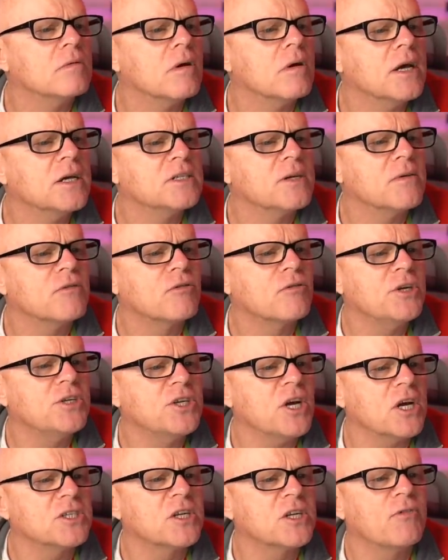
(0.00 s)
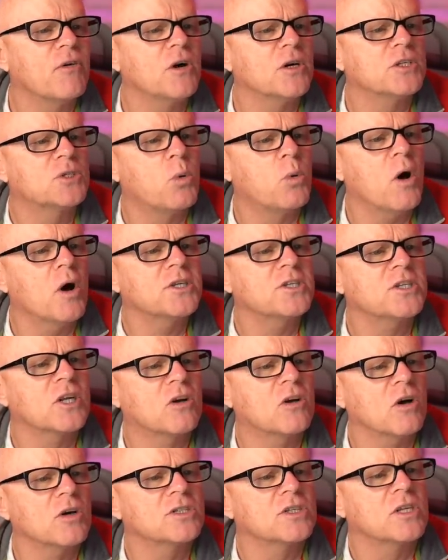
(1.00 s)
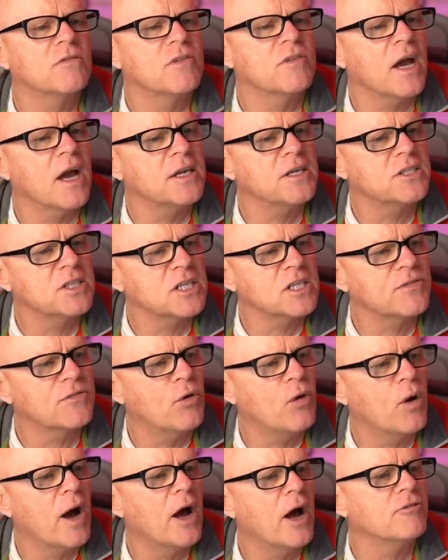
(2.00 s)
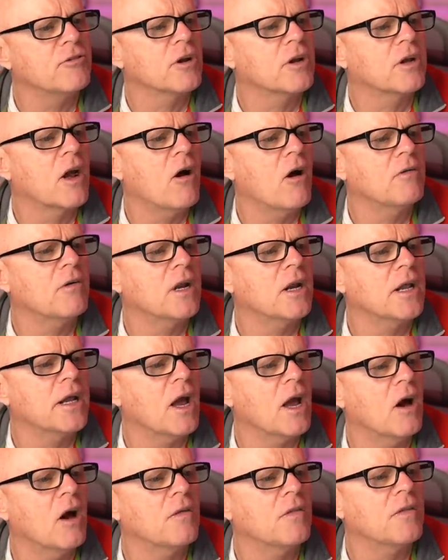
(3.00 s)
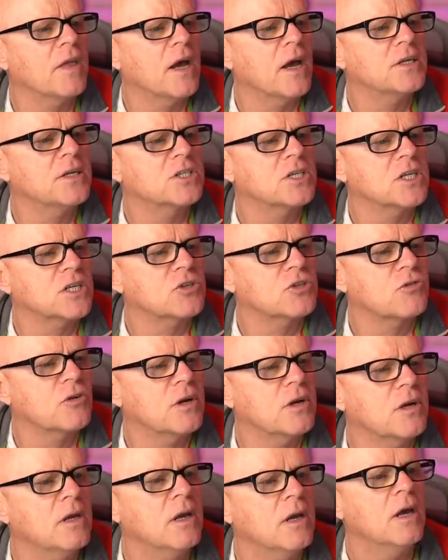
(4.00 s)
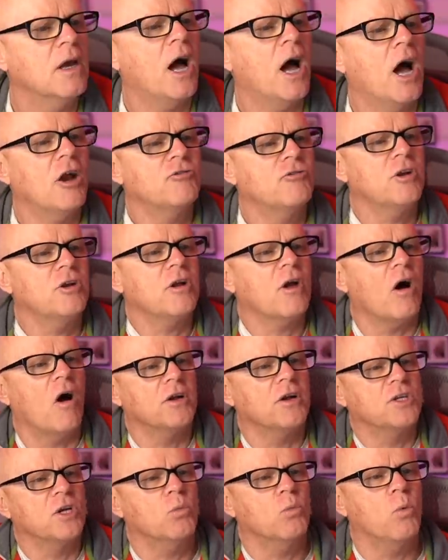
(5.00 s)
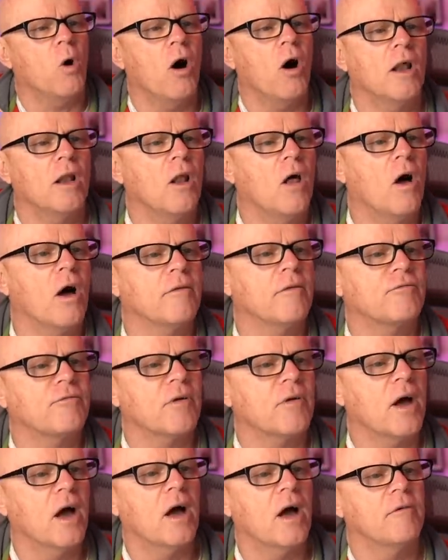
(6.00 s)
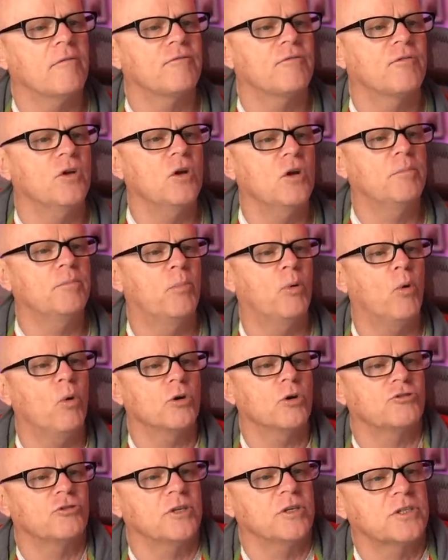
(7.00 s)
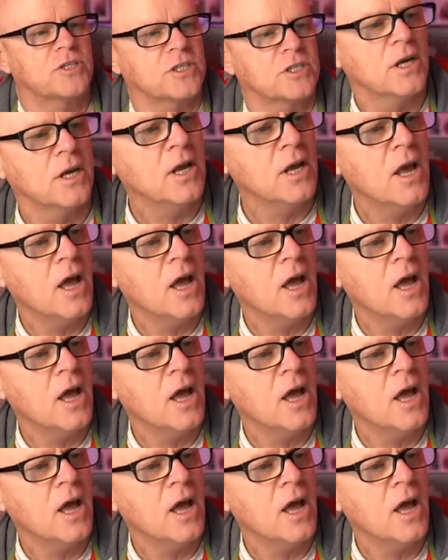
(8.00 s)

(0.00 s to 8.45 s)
A7 III justify twice the cost of the A6 400. Currently own the A6 300. I do wildlife food portraits.